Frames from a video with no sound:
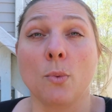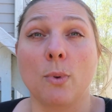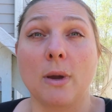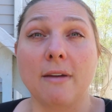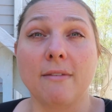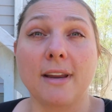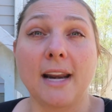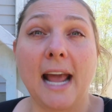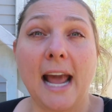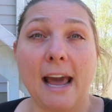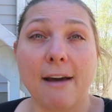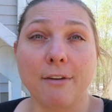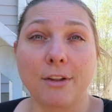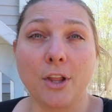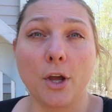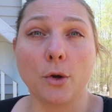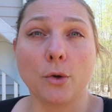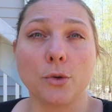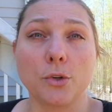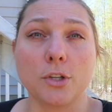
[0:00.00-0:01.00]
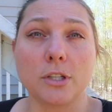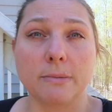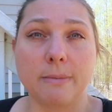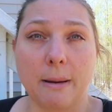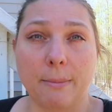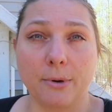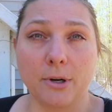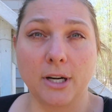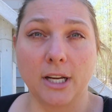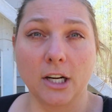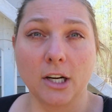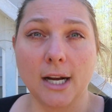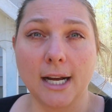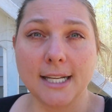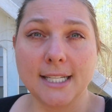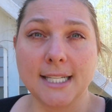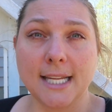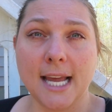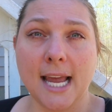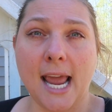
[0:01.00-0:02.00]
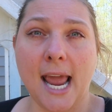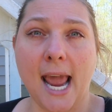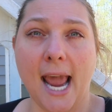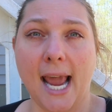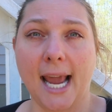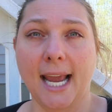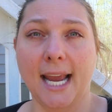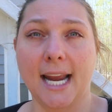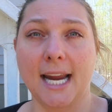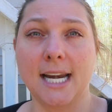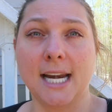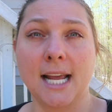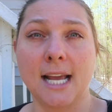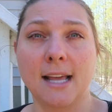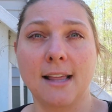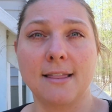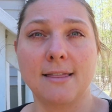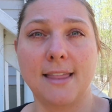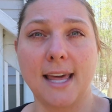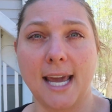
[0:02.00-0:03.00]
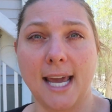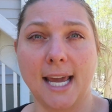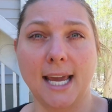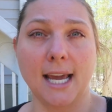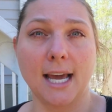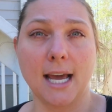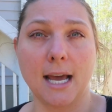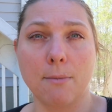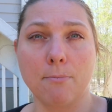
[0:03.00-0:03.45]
We even have a local newspaper near us, and they